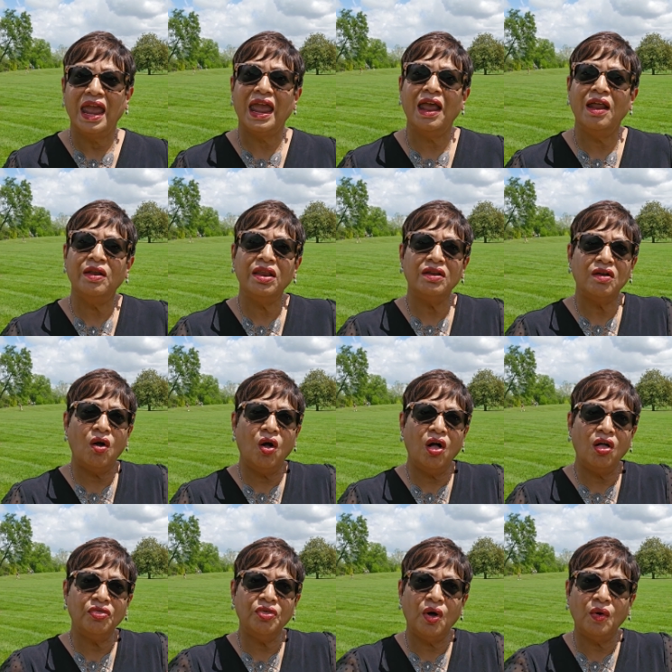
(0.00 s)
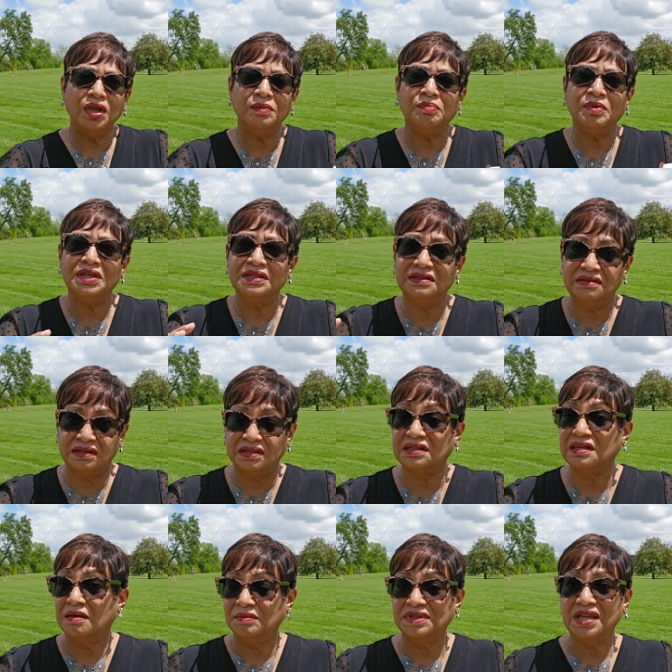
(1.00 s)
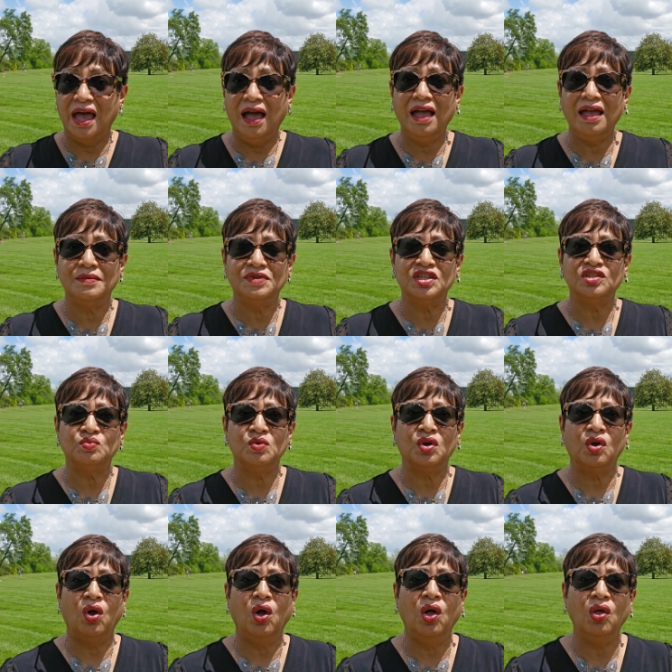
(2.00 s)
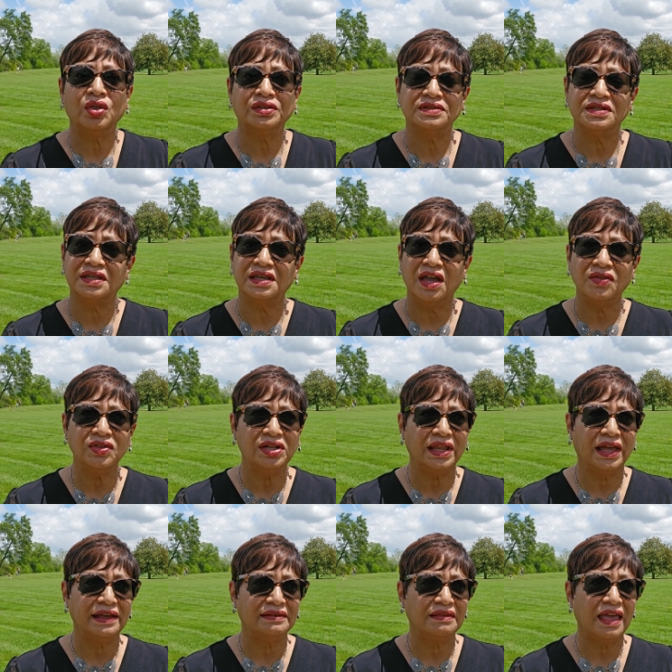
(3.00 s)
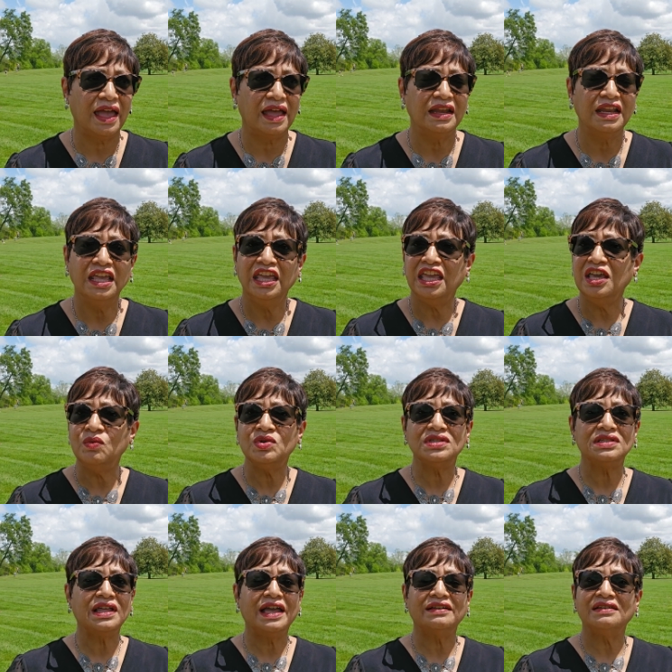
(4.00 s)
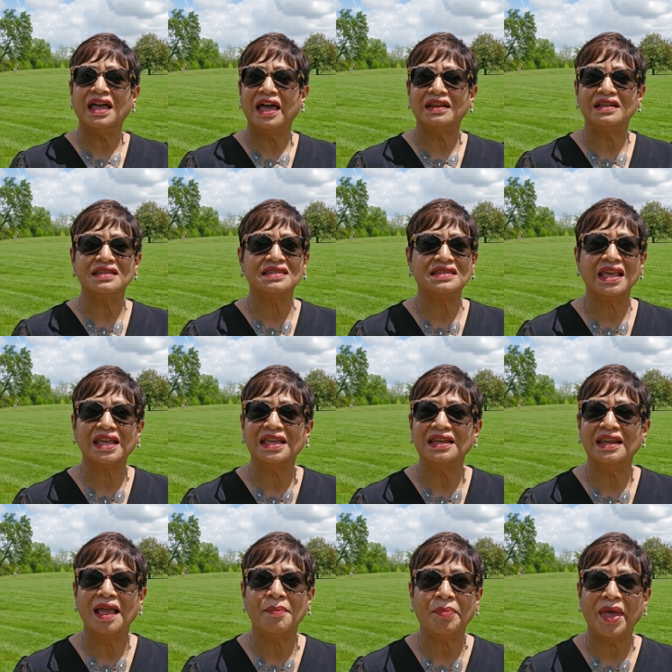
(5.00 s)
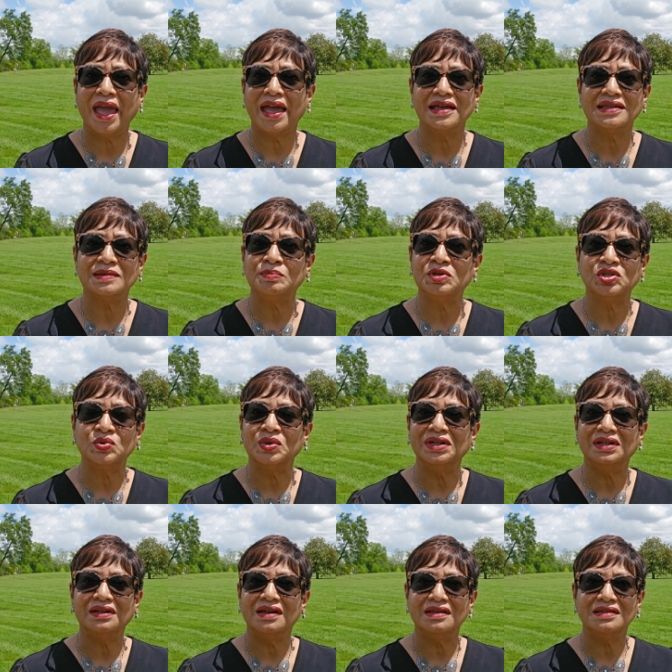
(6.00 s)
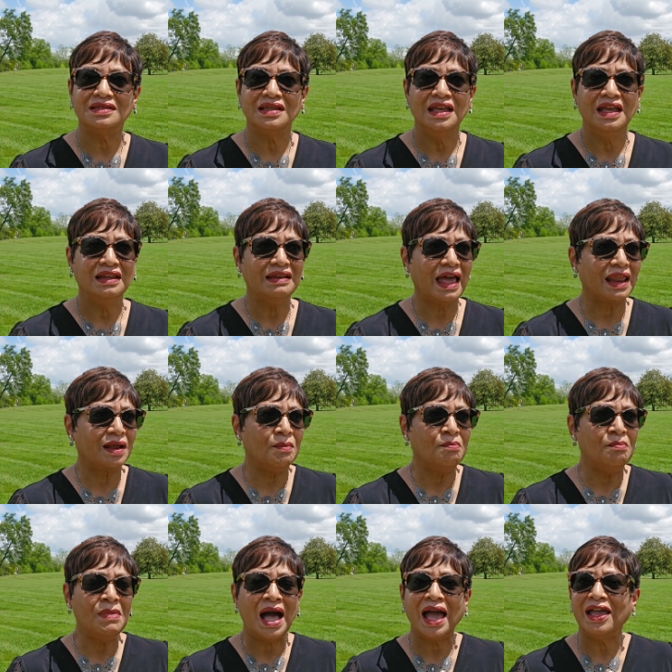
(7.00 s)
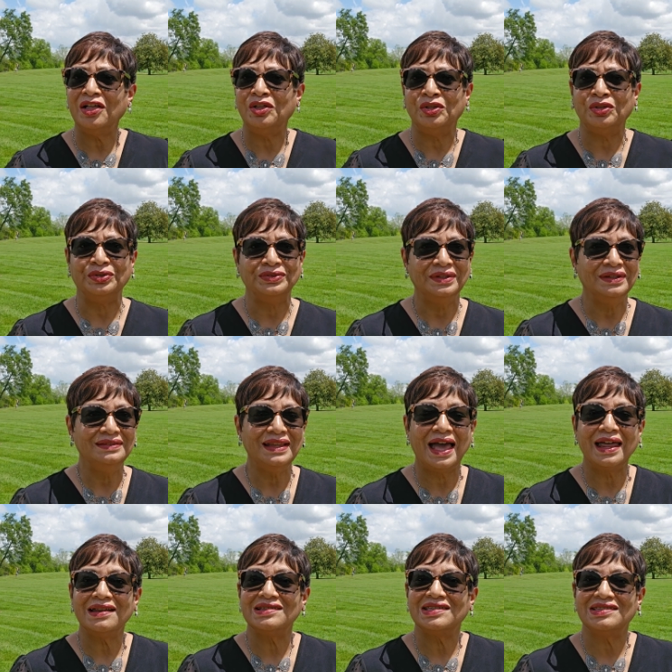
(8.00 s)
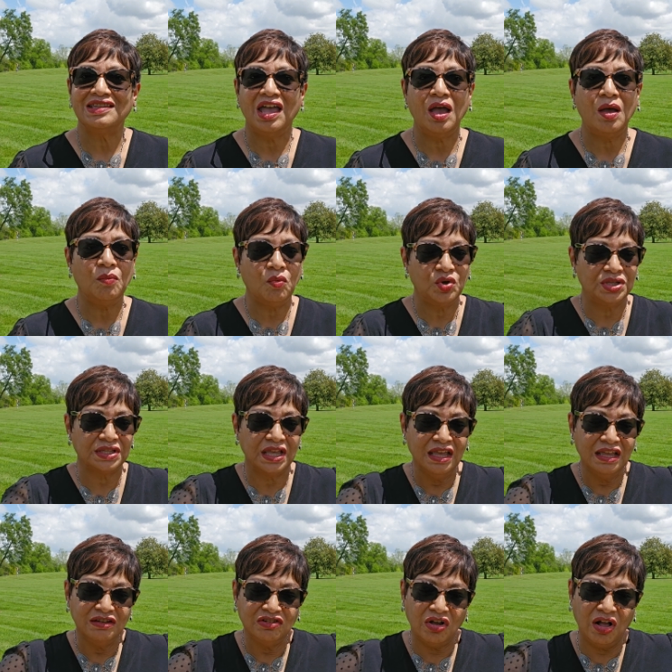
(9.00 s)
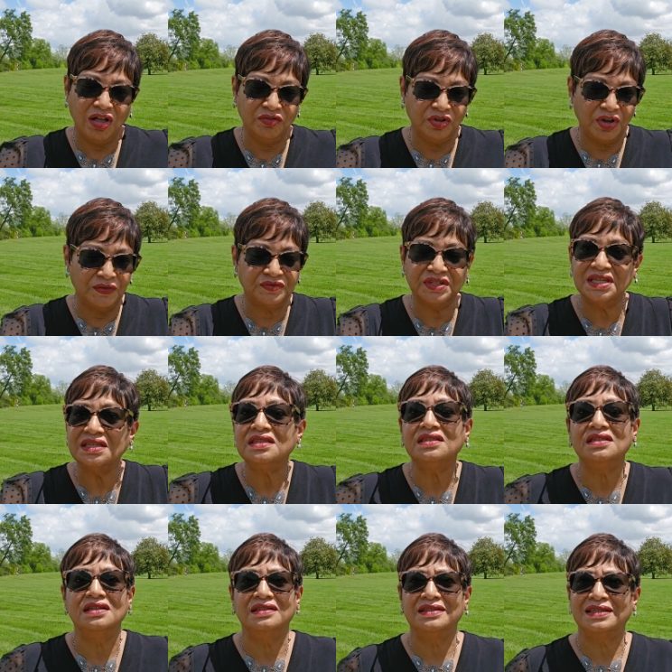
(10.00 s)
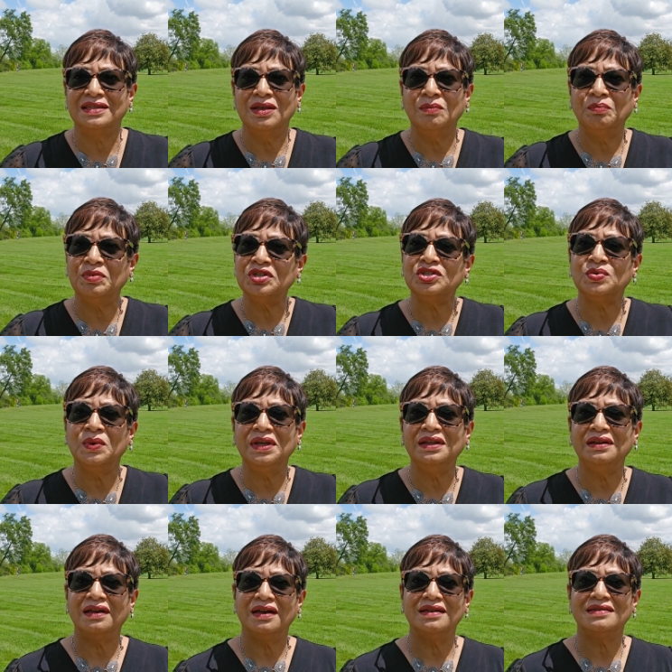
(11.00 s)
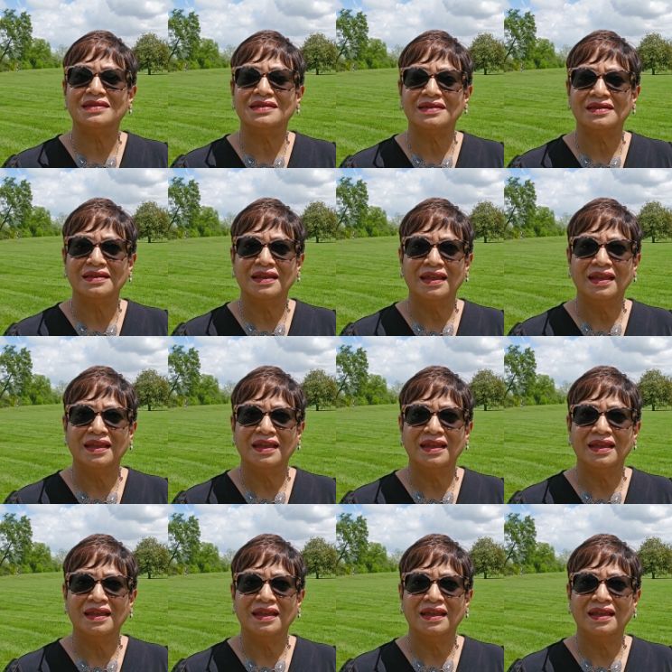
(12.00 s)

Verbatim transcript: And although it had been some time since we were all together like that, it was like not a second had passed between us. Not a mile, not a step was of distance between us.